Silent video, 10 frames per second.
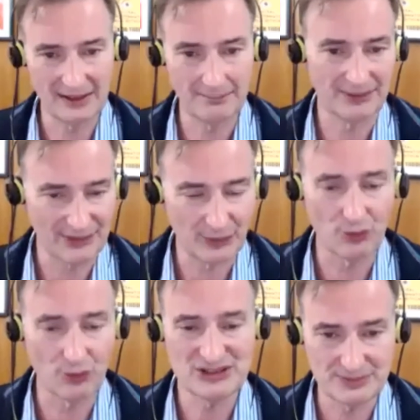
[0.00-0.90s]
but there will
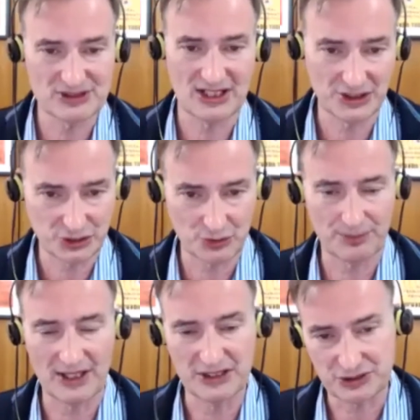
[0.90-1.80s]
be substantial
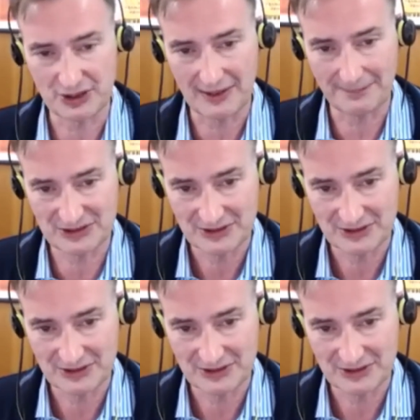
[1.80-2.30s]
price drops.